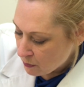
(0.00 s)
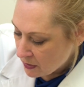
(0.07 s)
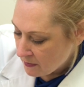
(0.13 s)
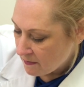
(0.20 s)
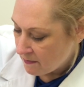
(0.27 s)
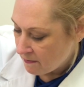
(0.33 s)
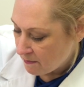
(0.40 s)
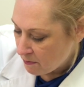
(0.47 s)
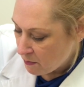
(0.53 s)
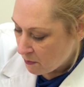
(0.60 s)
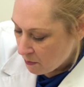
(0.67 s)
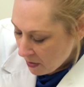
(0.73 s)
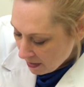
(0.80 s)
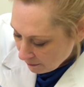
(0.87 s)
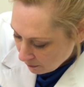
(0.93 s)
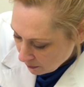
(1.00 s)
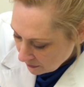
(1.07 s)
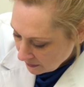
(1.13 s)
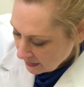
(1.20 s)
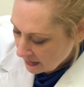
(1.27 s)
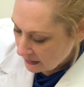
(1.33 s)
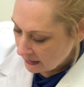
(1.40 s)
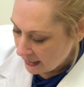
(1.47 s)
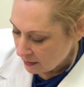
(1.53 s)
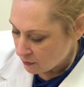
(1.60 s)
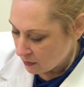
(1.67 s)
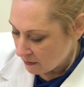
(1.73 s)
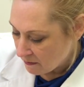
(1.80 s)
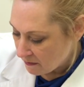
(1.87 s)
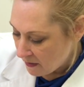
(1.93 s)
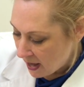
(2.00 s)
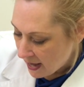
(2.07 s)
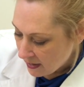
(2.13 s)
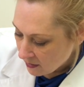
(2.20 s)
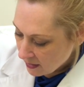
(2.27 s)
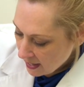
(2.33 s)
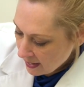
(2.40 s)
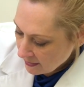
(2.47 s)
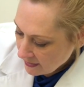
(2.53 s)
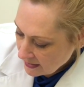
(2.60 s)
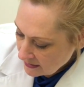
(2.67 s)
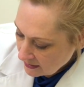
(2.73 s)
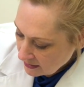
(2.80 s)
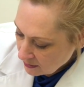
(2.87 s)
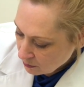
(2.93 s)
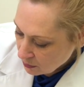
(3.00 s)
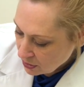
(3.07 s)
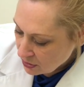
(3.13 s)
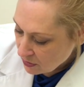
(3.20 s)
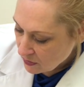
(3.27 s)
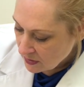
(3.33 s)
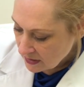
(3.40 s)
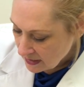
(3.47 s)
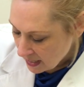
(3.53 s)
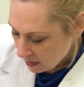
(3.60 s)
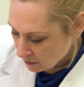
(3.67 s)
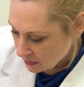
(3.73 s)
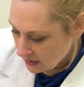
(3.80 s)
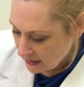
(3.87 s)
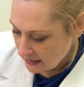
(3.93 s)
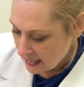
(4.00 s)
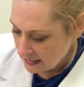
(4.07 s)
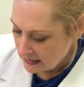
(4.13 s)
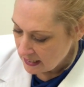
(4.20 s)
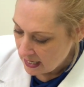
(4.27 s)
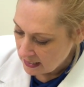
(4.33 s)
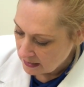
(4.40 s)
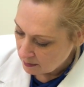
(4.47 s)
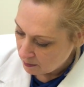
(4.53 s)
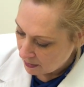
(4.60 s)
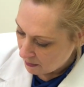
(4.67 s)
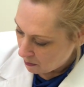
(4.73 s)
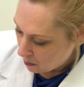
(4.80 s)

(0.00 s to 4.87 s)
we've buffed with the electric file, that's going to reduce it down just that tiny bit